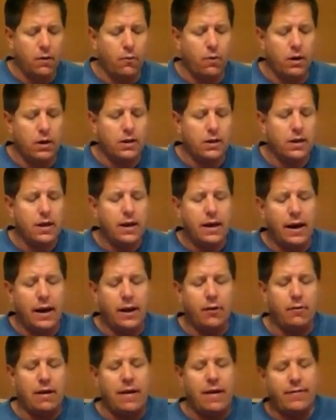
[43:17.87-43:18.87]
want. I
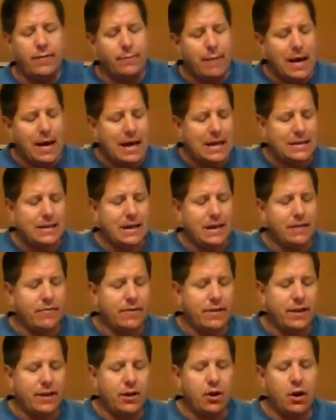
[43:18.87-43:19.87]
don't have to mask
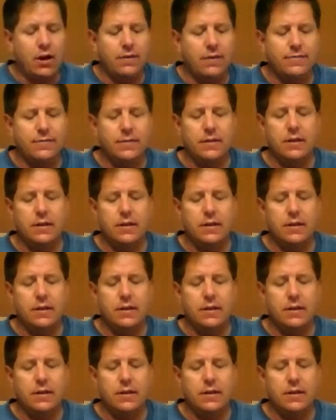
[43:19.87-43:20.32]
everything off.